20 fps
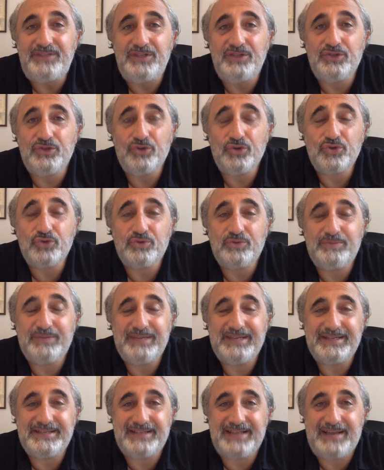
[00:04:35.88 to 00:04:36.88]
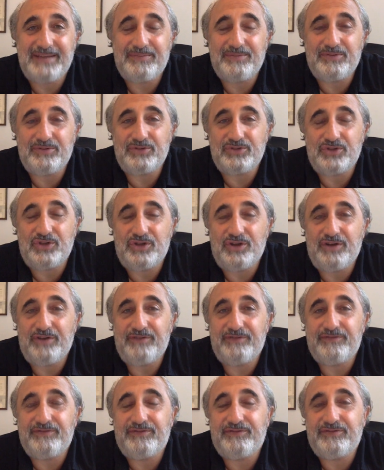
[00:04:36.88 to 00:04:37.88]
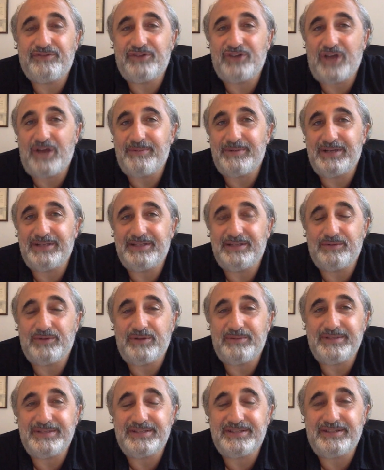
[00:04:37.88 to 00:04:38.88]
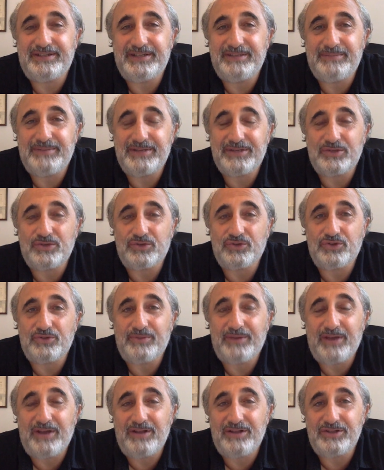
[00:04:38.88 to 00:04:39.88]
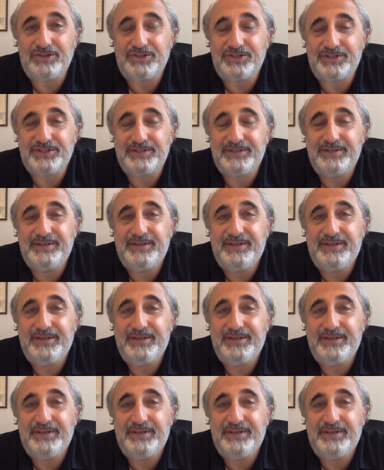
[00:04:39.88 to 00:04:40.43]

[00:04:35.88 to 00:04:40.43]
Those would be examples of phenomena that would have been studied by sociobiologists.